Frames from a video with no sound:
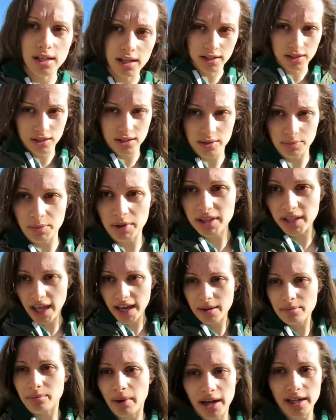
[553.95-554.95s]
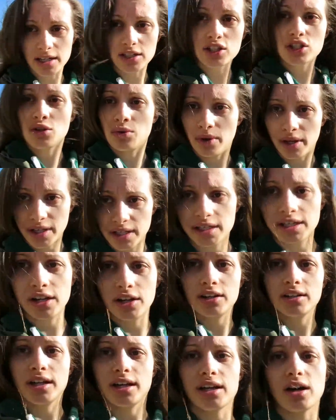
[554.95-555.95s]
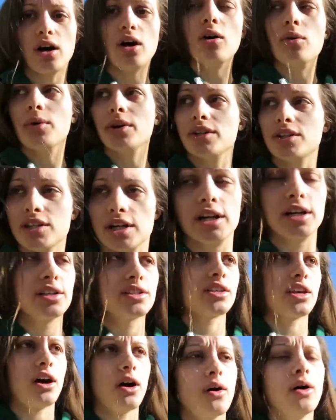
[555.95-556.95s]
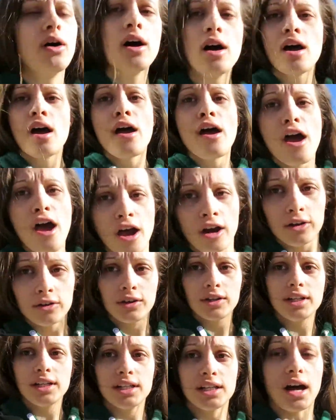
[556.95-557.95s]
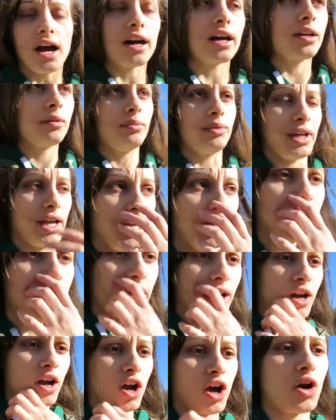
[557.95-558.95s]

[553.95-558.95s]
it's been like minus 20 here like all winter, so really not complaining.